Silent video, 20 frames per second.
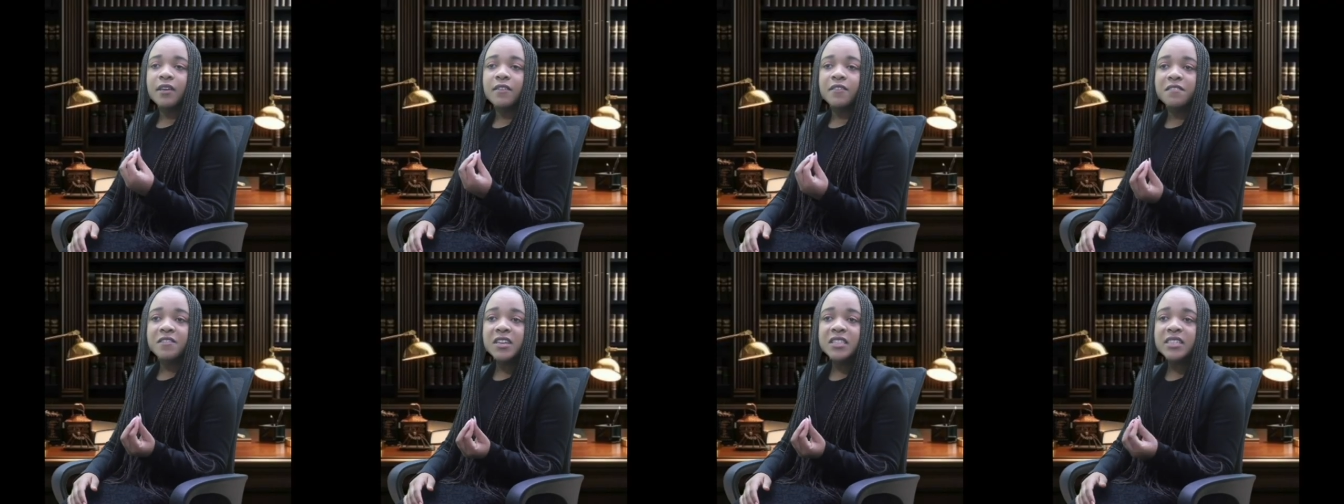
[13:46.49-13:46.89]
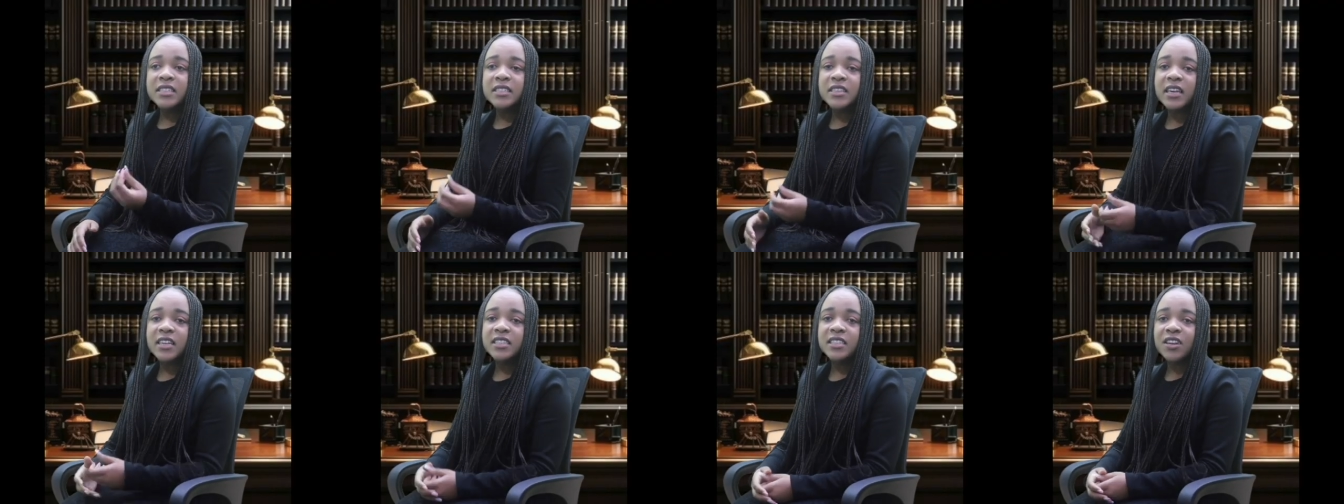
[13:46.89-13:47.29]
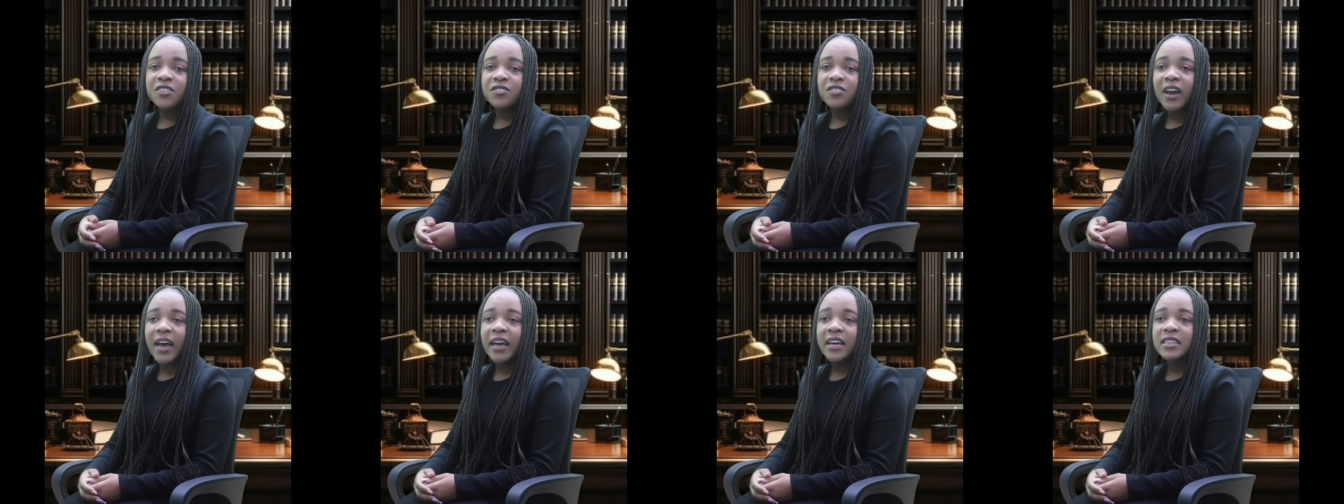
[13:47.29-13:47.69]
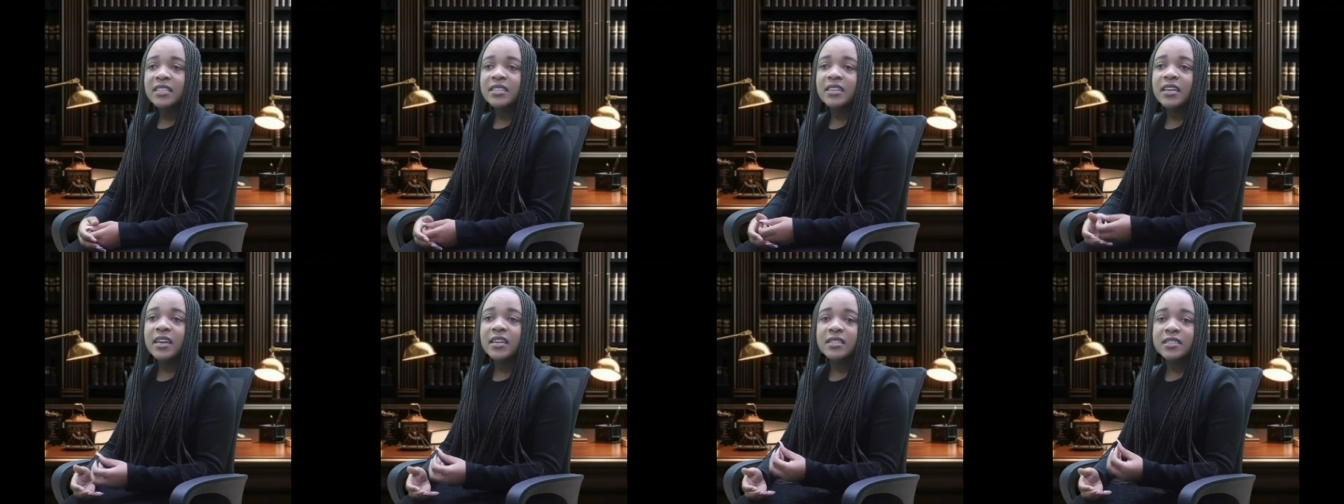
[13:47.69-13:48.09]
Visitation
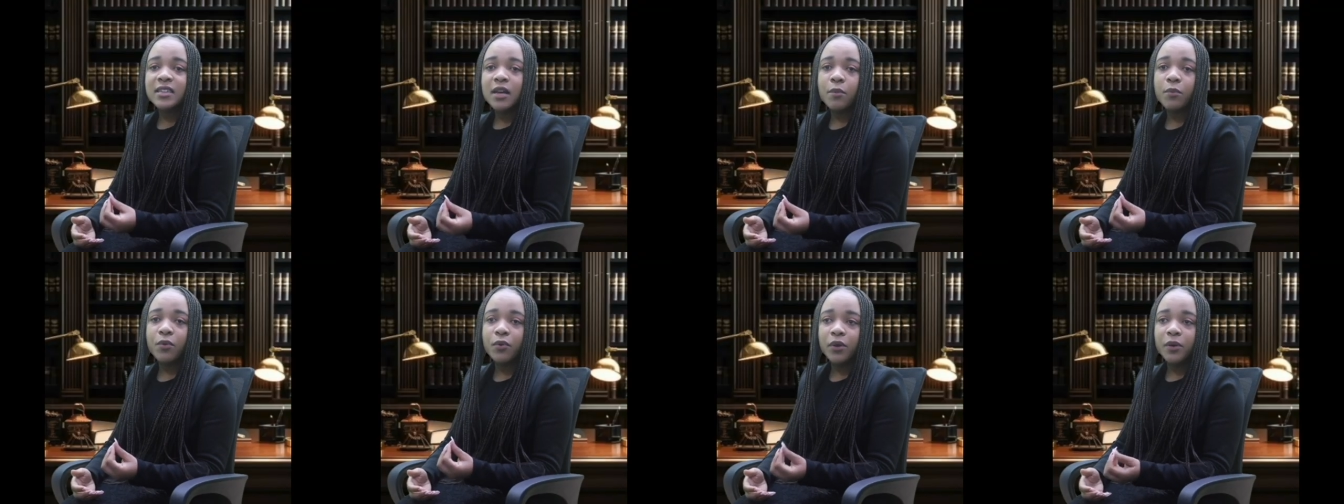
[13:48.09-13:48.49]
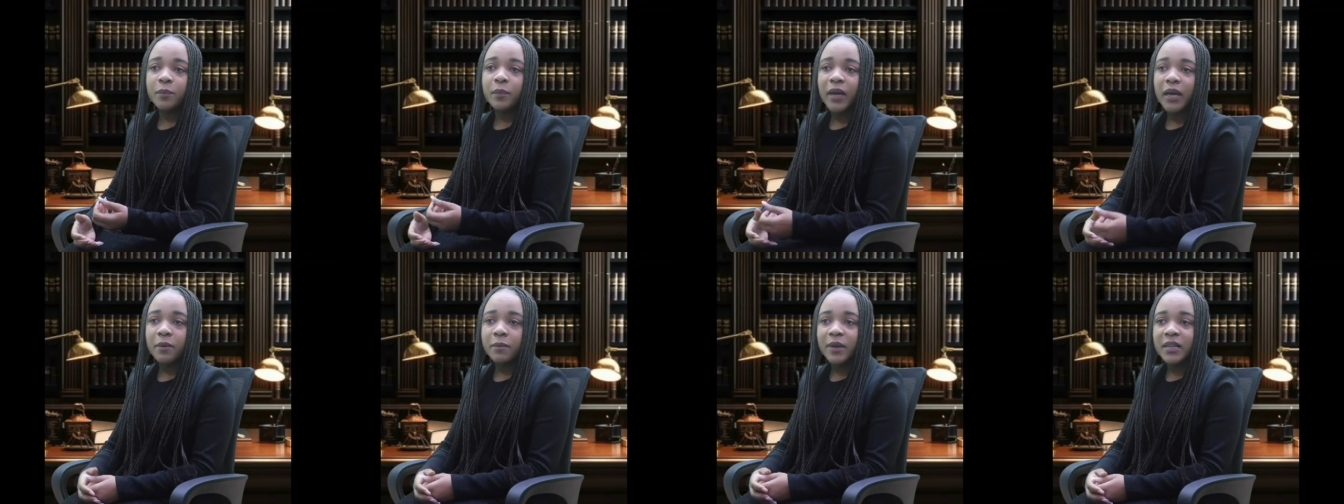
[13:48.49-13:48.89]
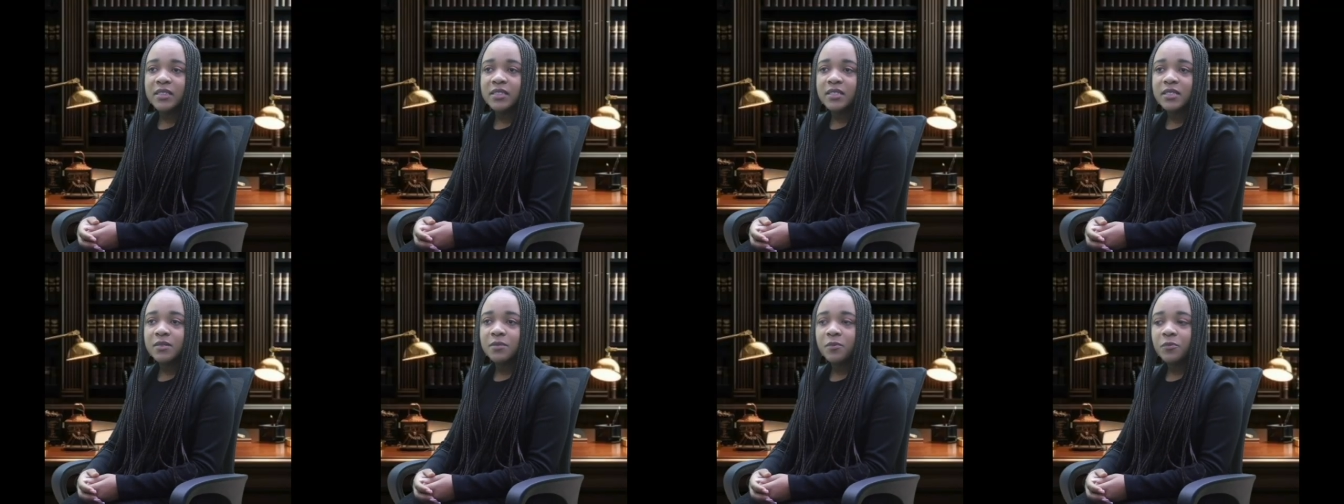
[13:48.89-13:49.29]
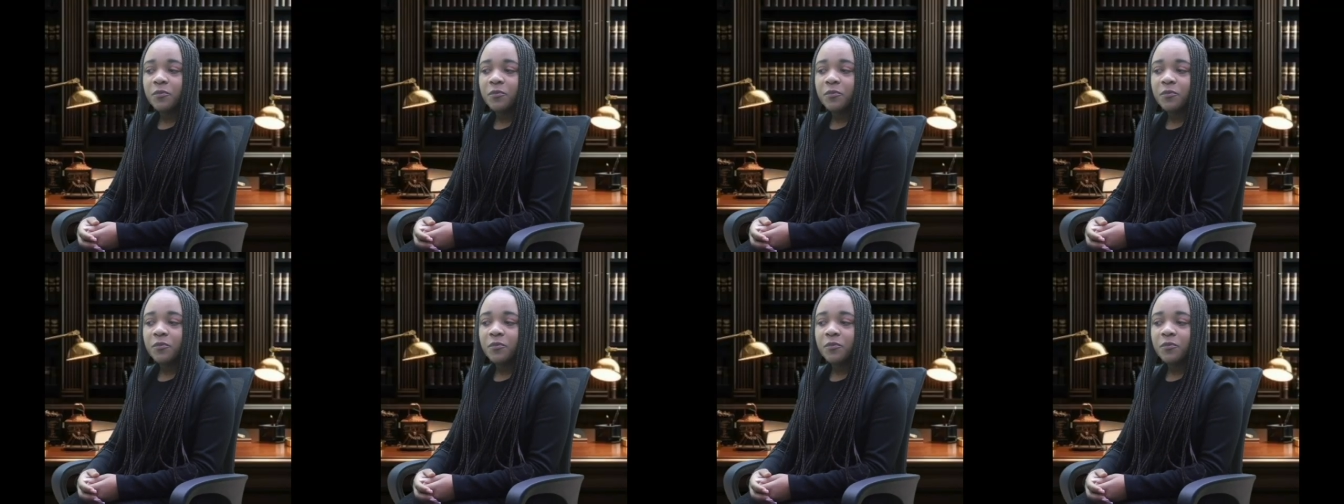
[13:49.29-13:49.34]
rights and support payments,